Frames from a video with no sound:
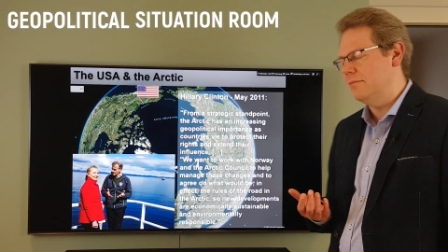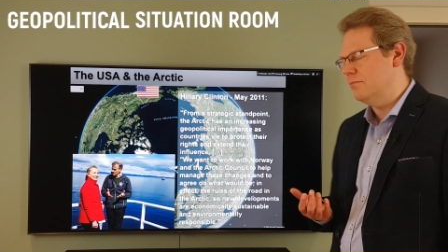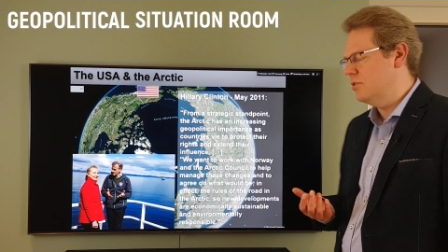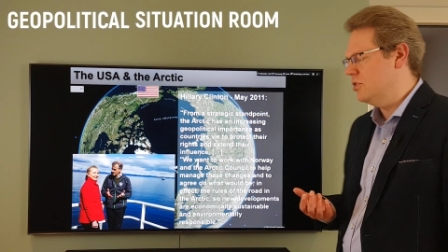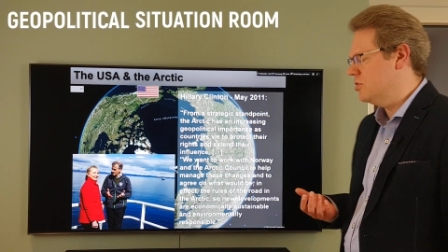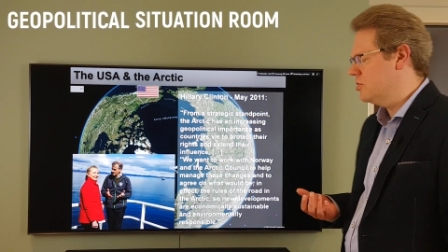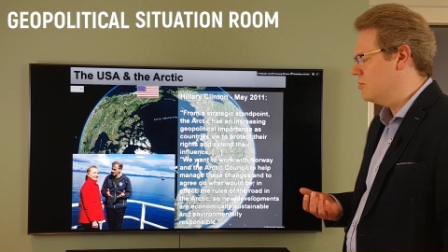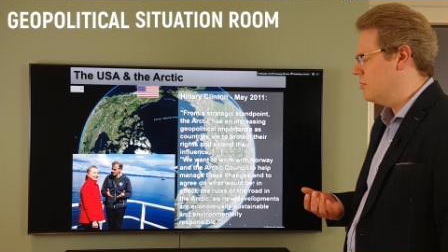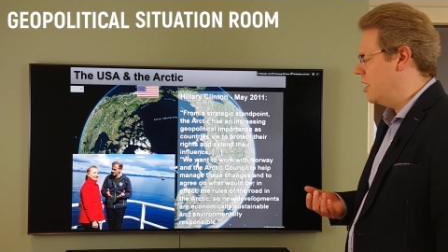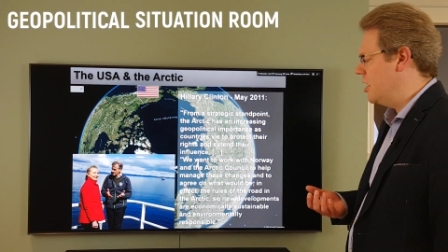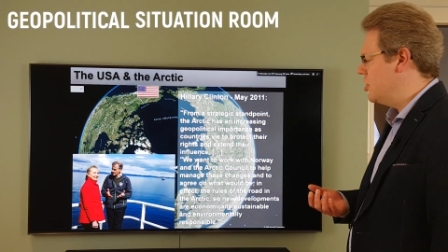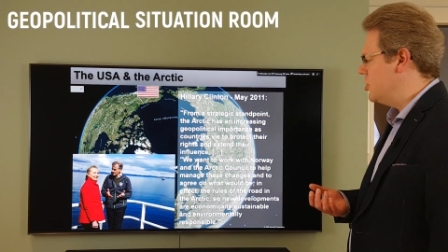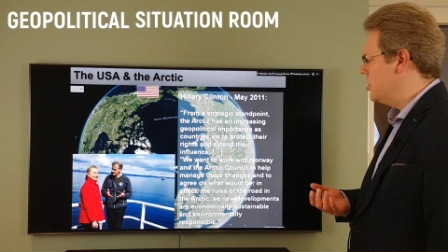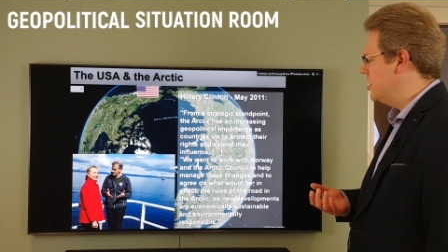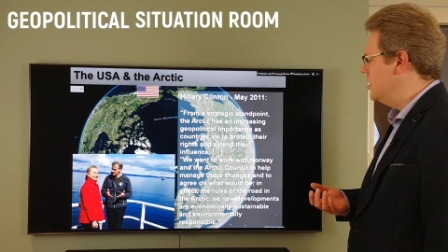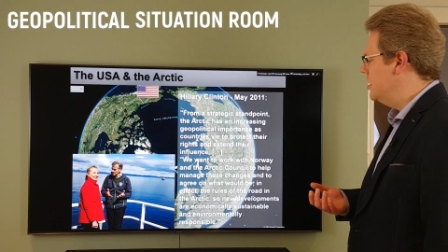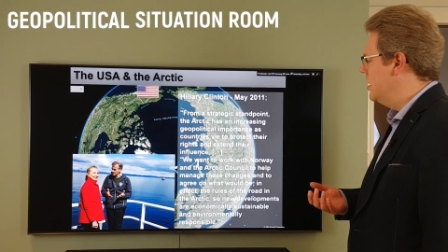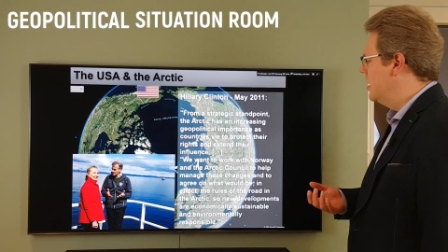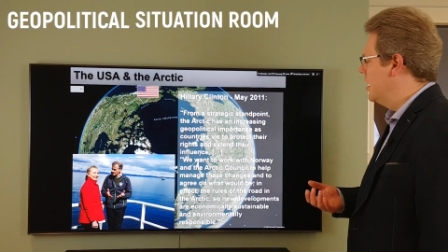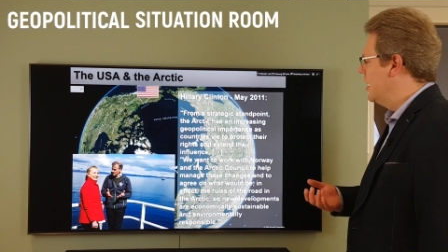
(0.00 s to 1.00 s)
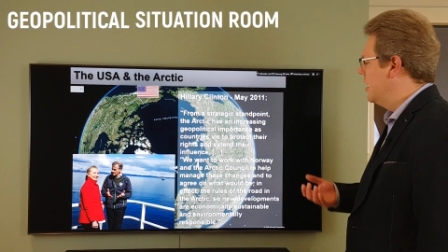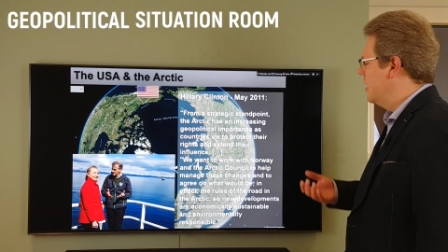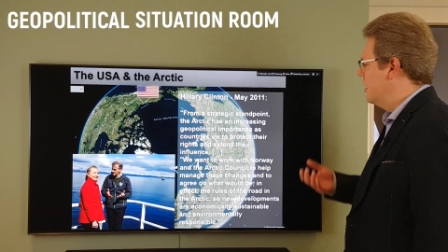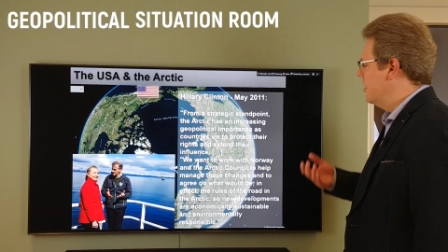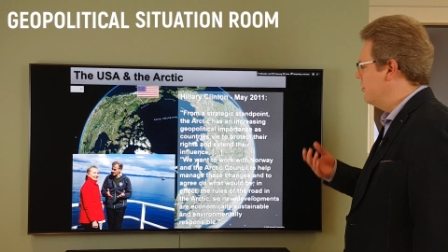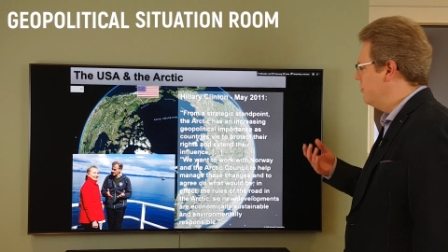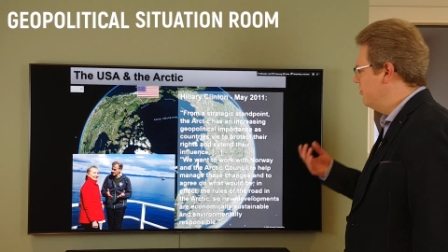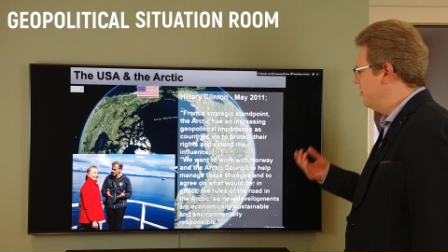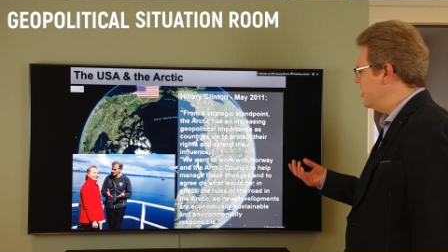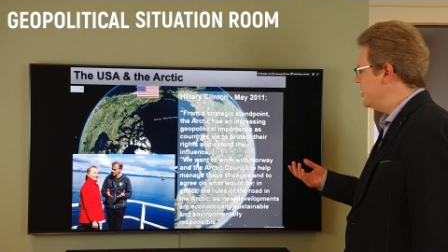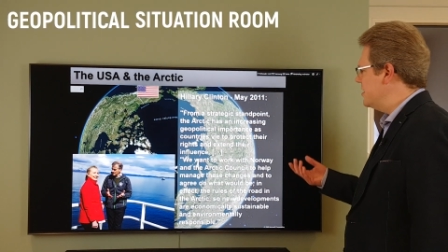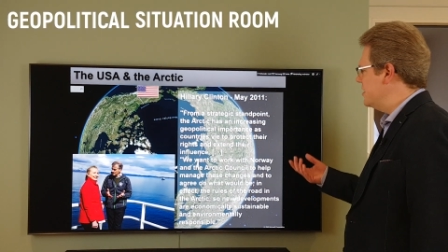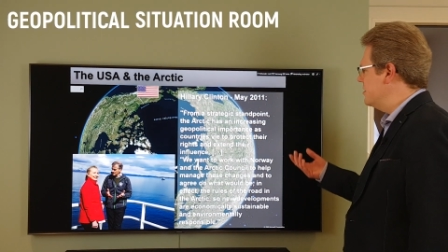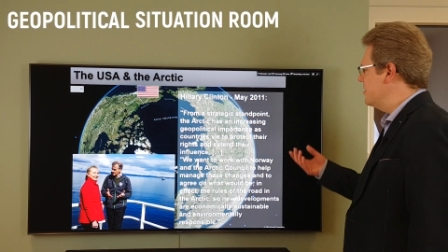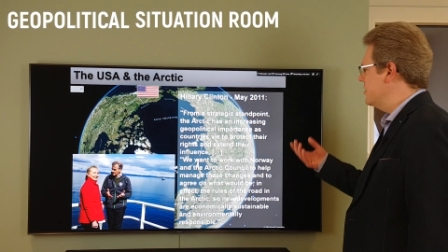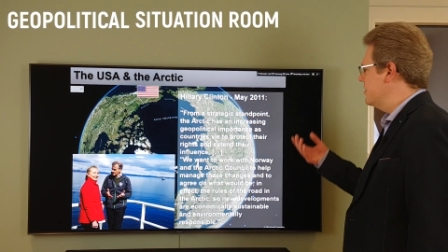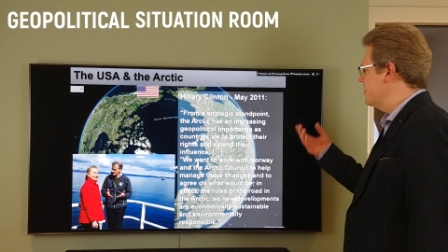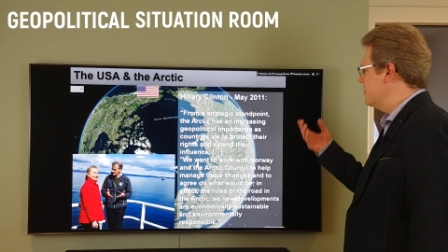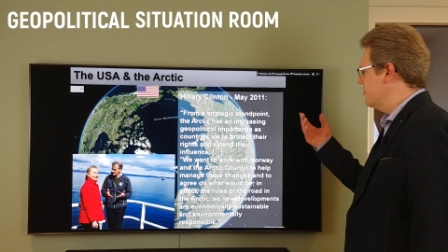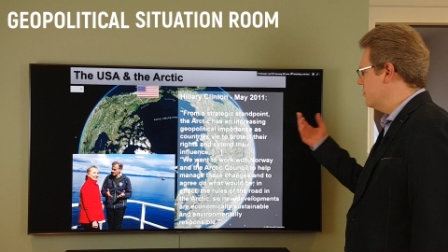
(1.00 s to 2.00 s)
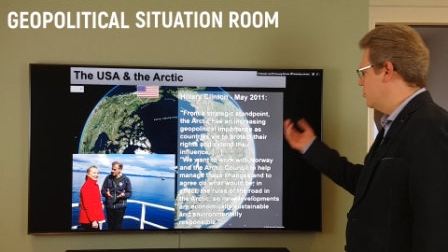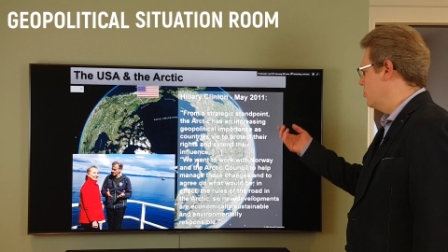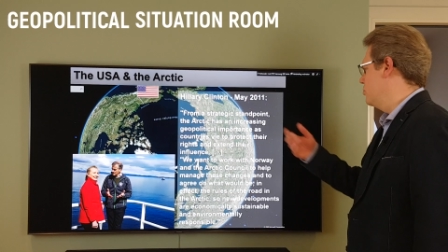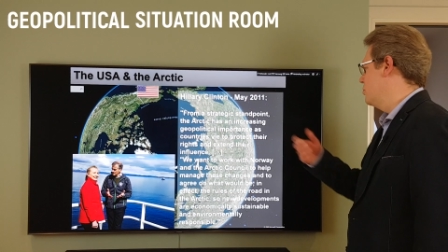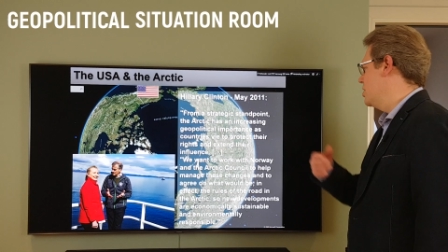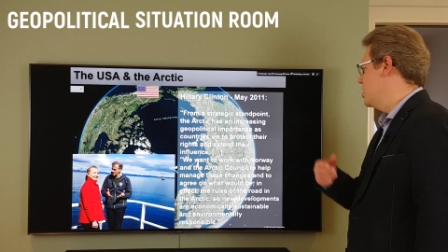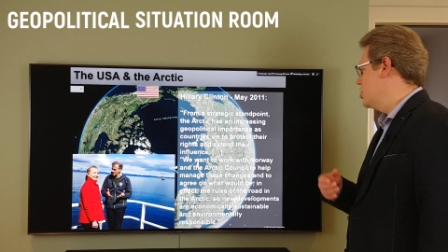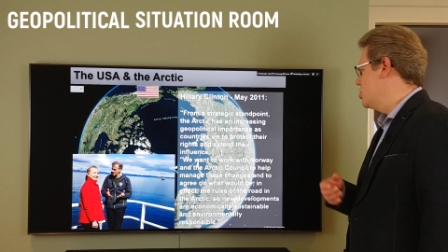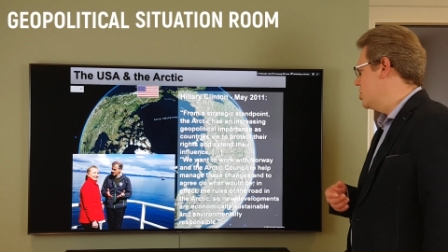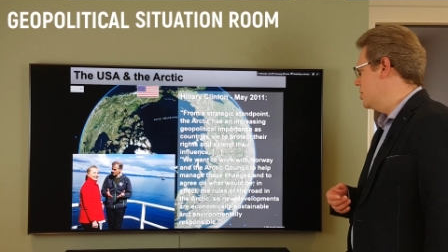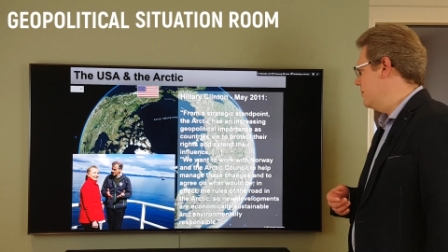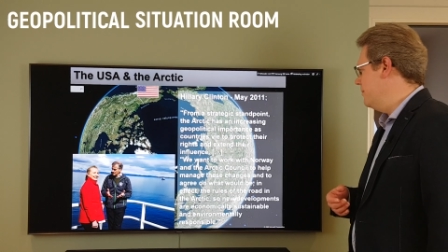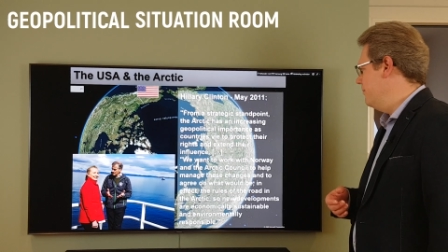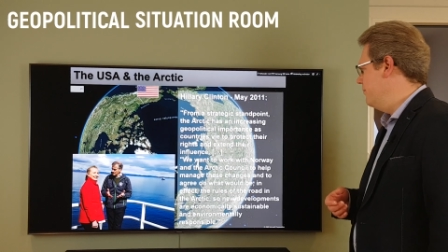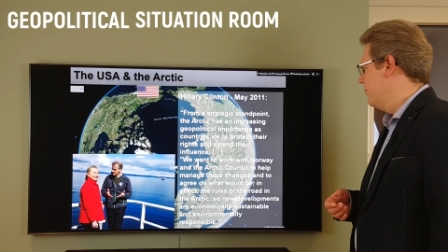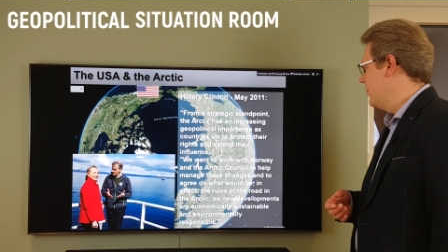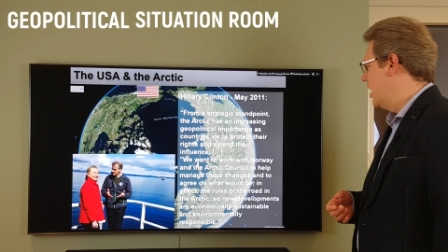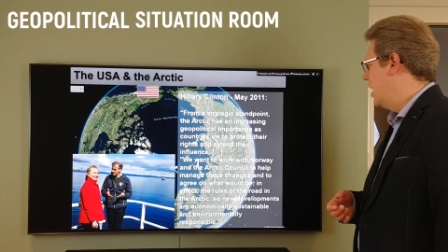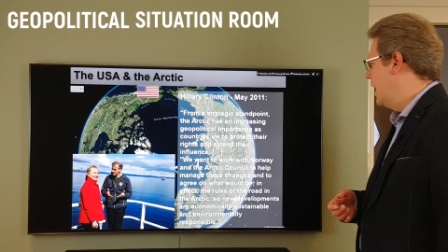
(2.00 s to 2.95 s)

administration, visited the region.